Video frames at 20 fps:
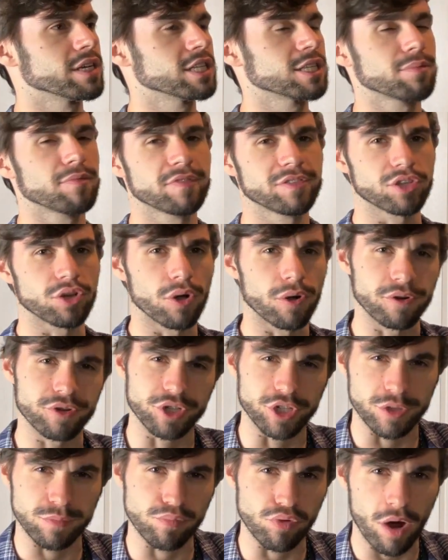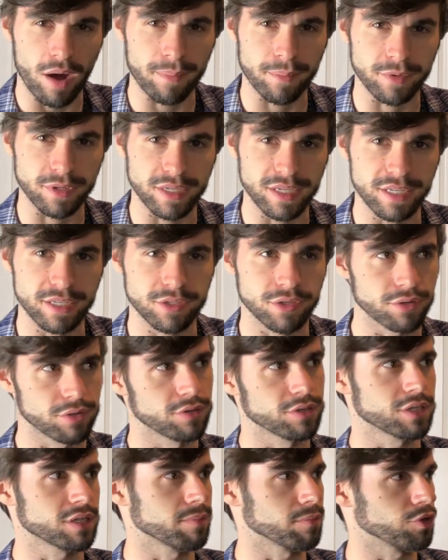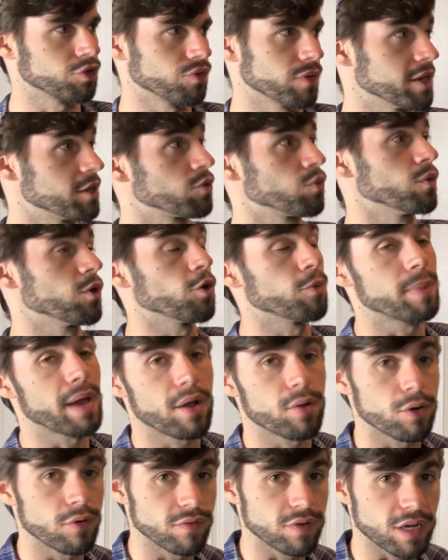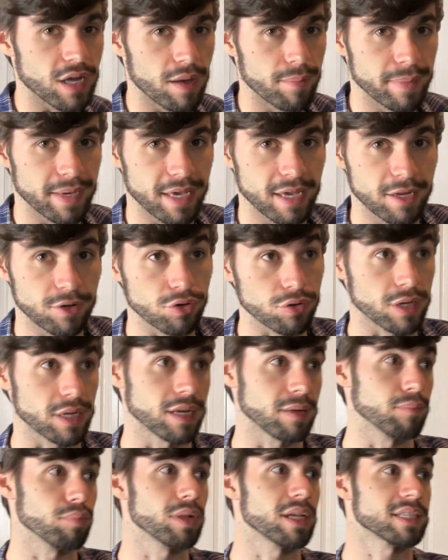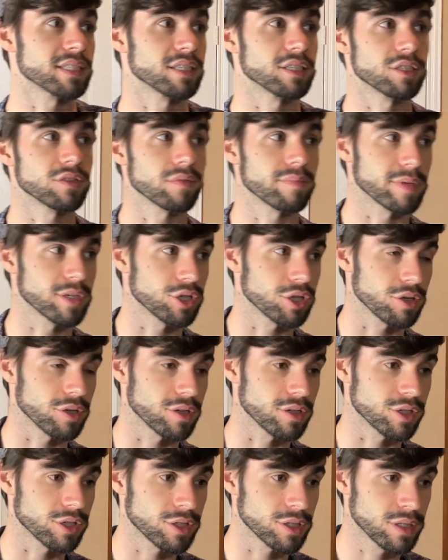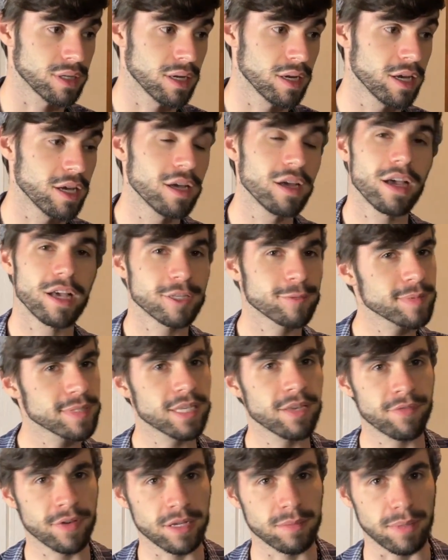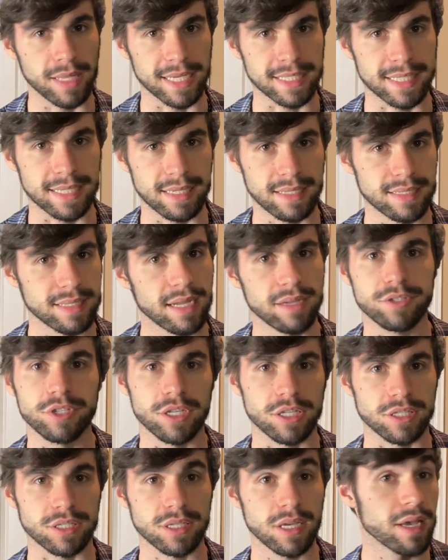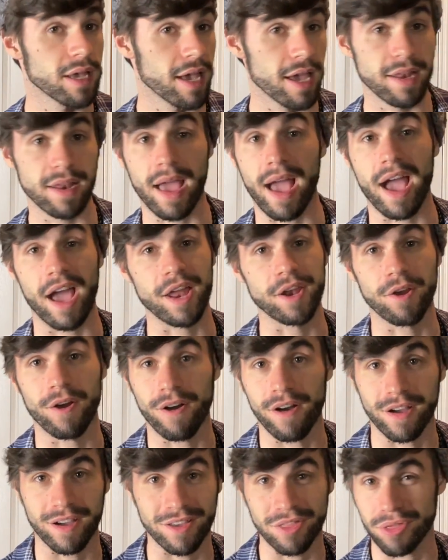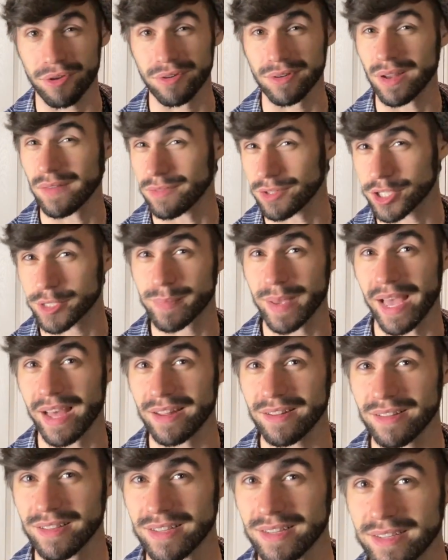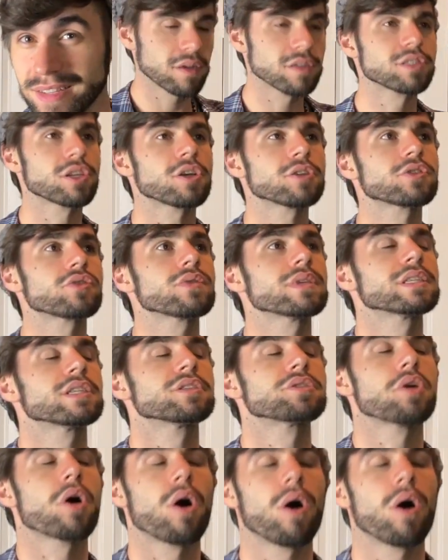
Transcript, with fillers: some of its harshest properties, or some greater willpower overcoming it, or getting blessings from a church. Specific blessings, not just an ad hoc third level spell. Because also, this is